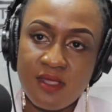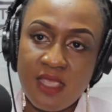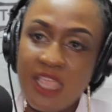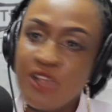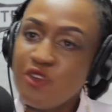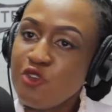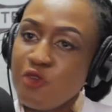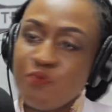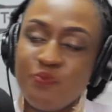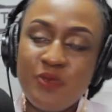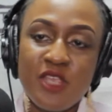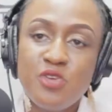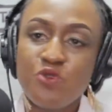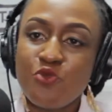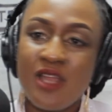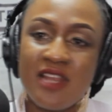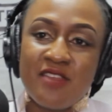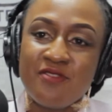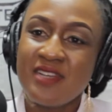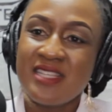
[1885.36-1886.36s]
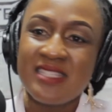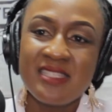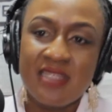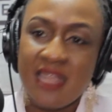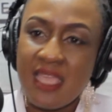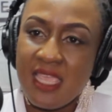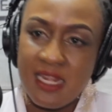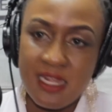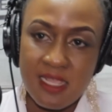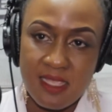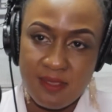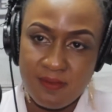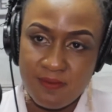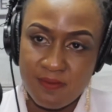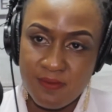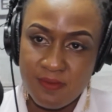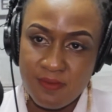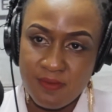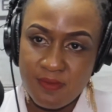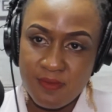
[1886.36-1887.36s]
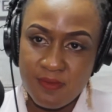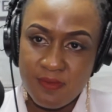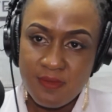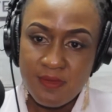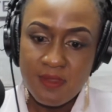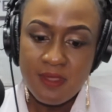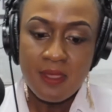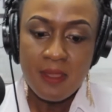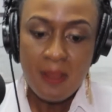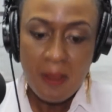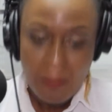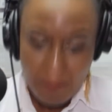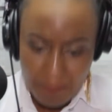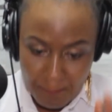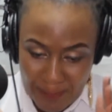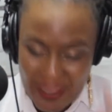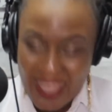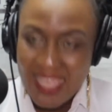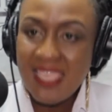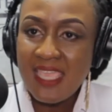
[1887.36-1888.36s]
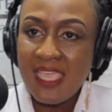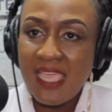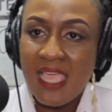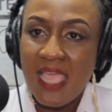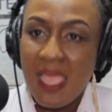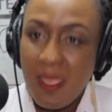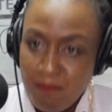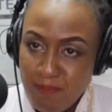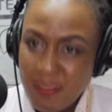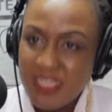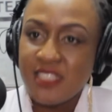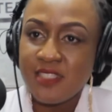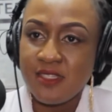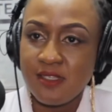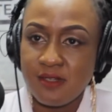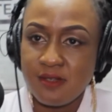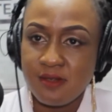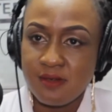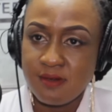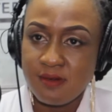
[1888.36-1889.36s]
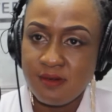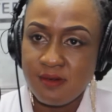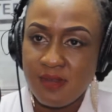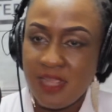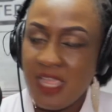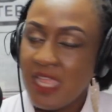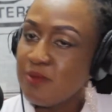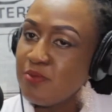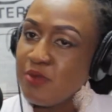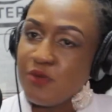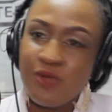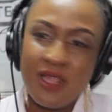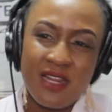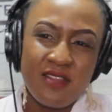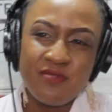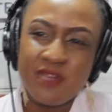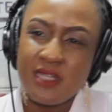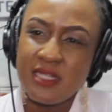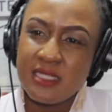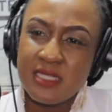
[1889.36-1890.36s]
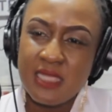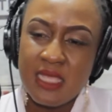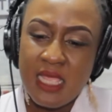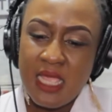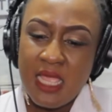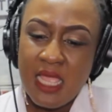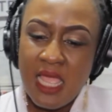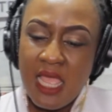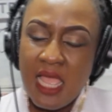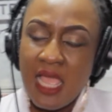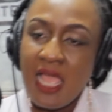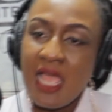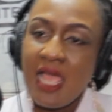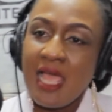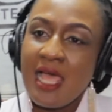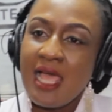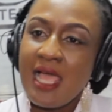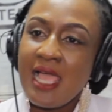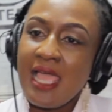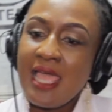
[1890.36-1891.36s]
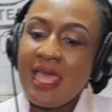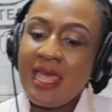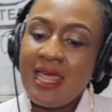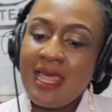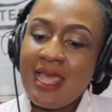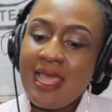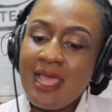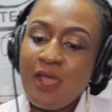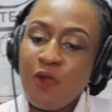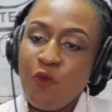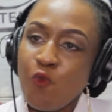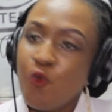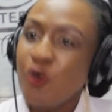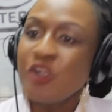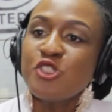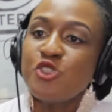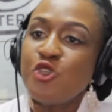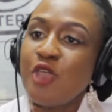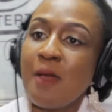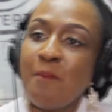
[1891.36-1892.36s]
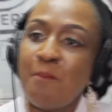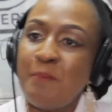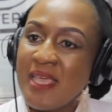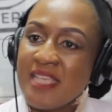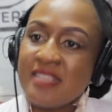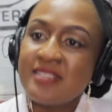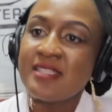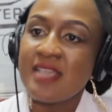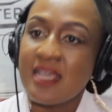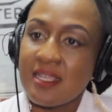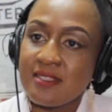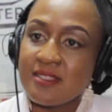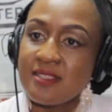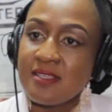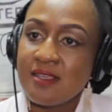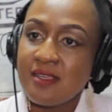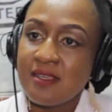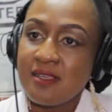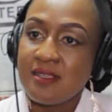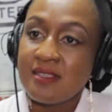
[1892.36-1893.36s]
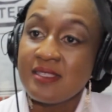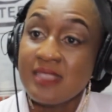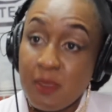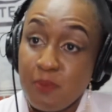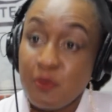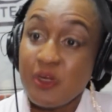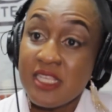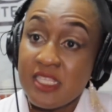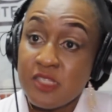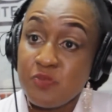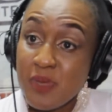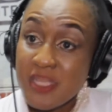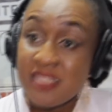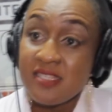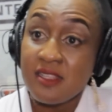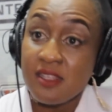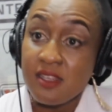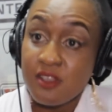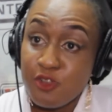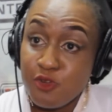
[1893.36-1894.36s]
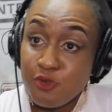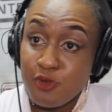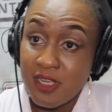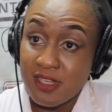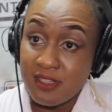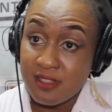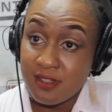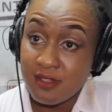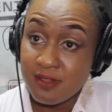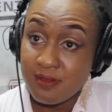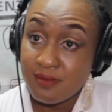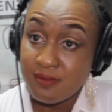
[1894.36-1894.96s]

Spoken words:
and not being relevant in any. Pick a mission and be relevant. What you are best at, somebody is better than you at.